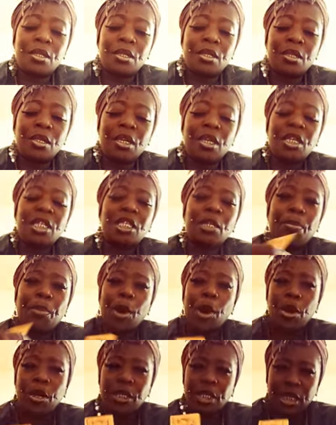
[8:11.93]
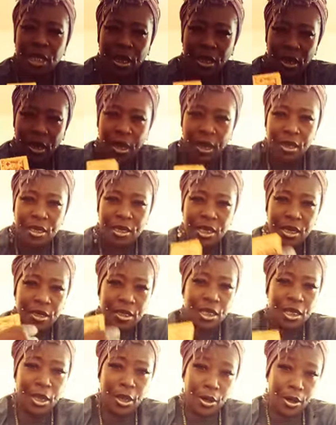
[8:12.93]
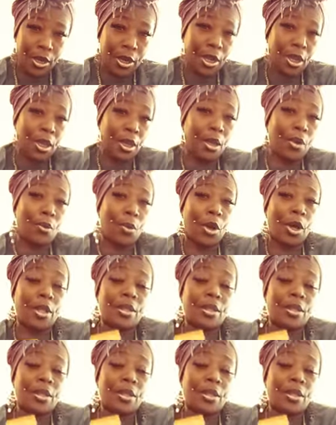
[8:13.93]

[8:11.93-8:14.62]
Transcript: this person isn't telling anyone